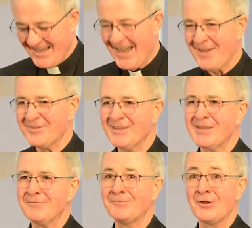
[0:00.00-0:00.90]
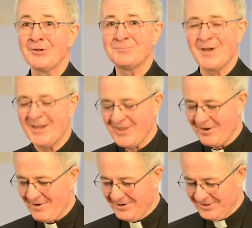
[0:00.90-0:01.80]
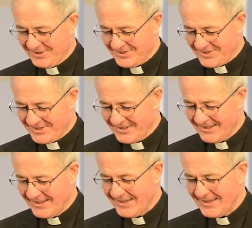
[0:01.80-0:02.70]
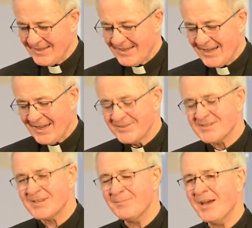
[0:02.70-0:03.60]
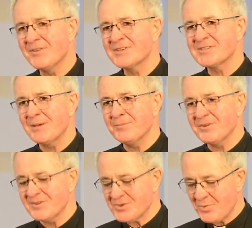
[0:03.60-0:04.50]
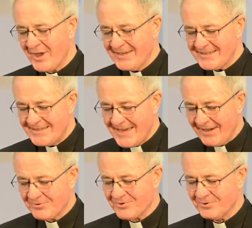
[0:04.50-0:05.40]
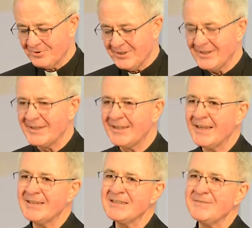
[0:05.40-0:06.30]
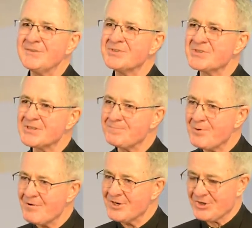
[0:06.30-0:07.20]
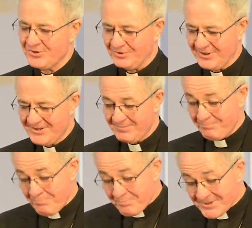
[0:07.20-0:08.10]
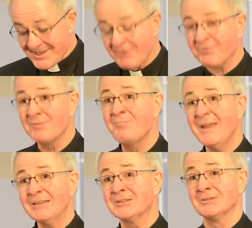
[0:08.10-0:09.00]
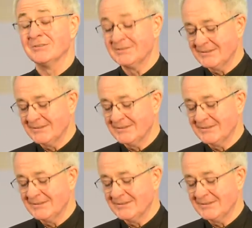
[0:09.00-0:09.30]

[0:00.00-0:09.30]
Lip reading: And then they're followed by their owners. And somehow there's something that's quite natural and even spiritual and sacramental